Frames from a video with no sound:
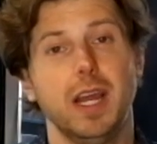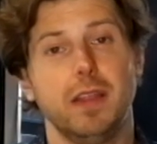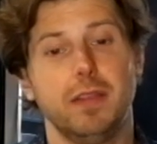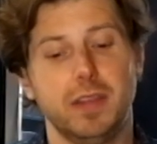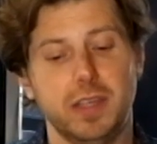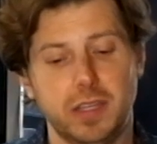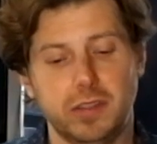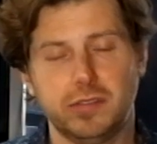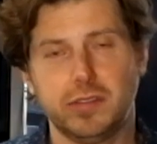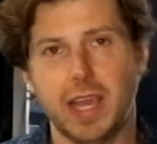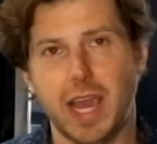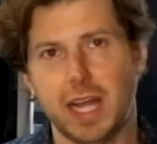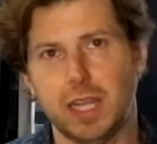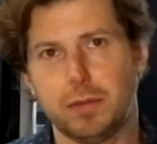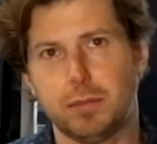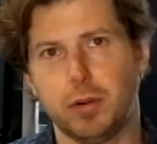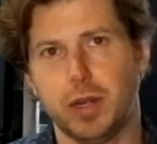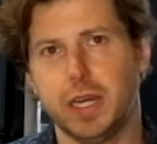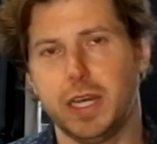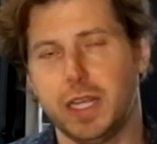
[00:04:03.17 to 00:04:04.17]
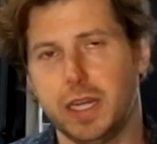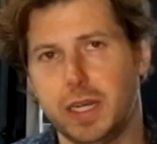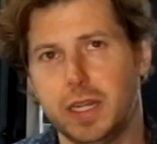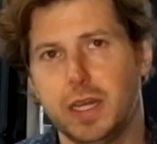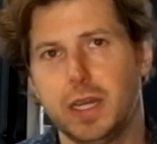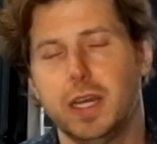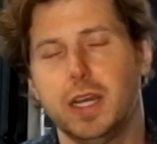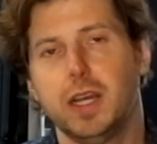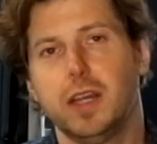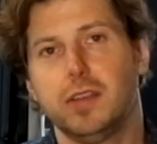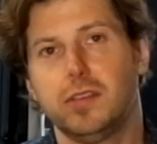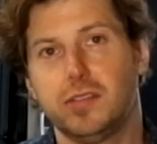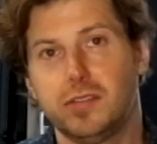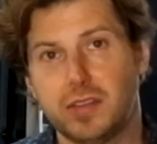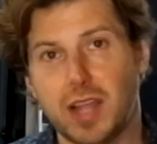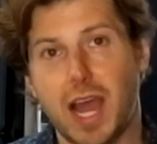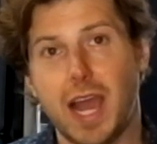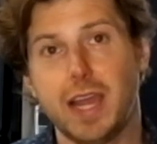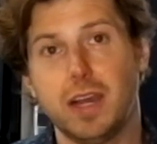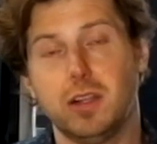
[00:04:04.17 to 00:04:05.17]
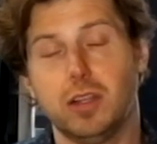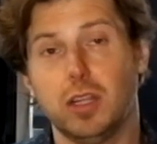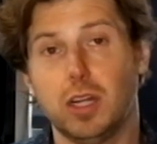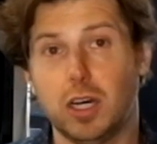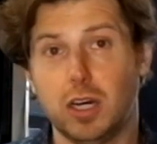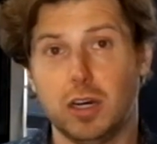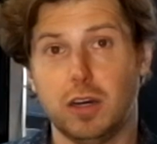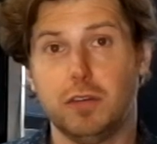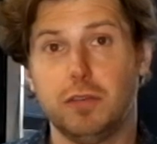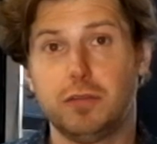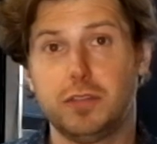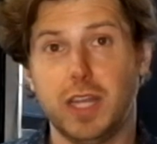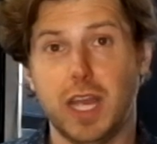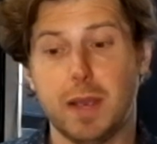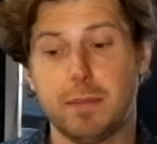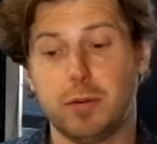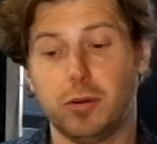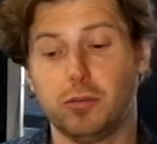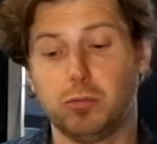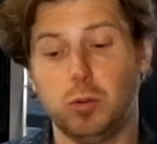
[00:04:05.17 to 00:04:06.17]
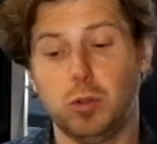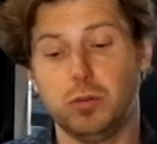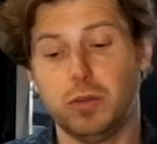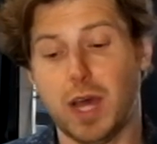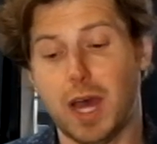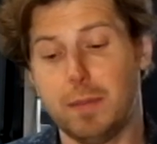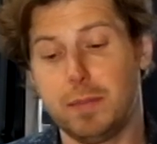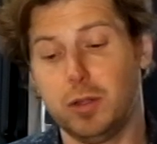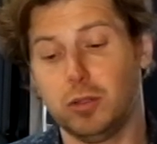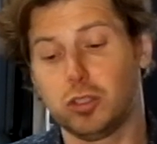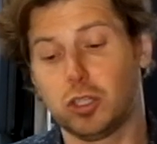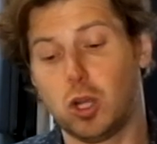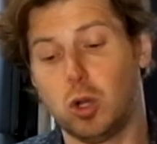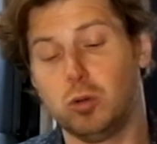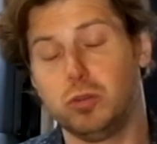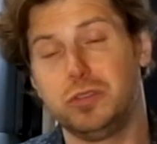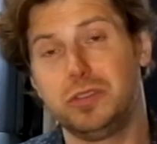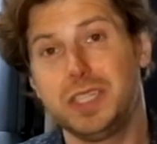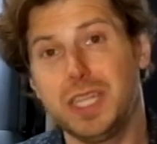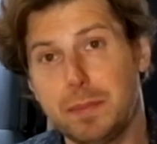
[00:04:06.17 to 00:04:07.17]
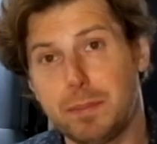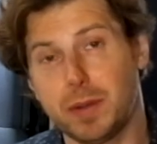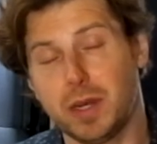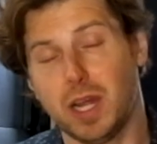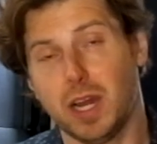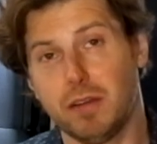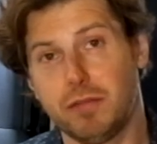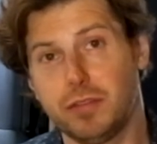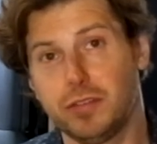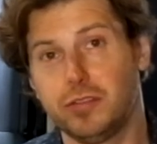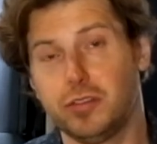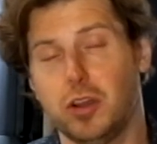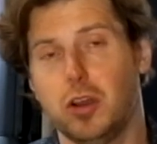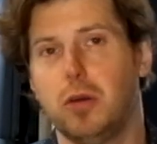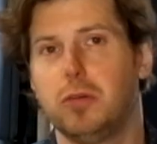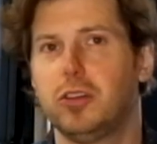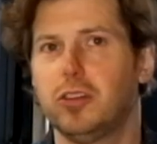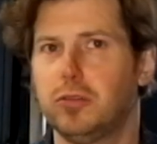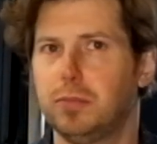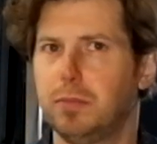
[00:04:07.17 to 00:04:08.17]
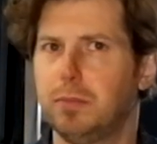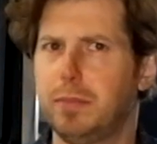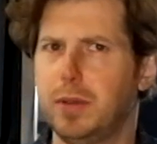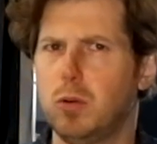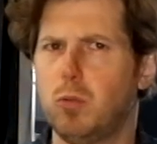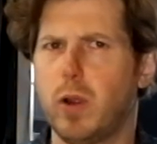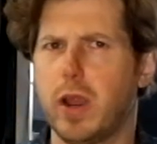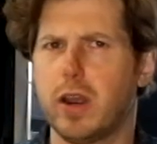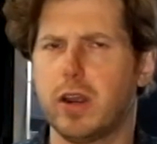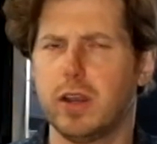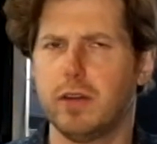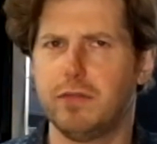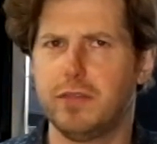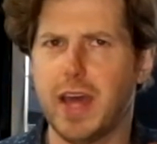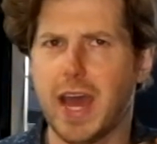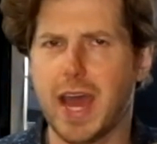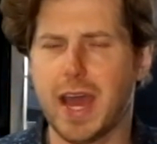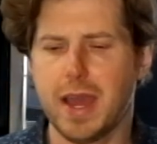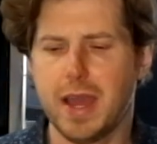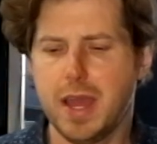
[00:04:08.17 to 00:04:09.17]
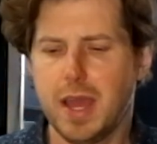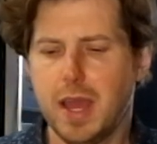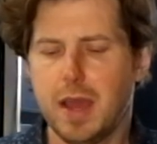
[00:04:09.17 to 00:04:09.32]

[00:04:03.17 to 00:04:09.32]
these calibrated style of tampers will not be able to go deep enough, so just be wary of that.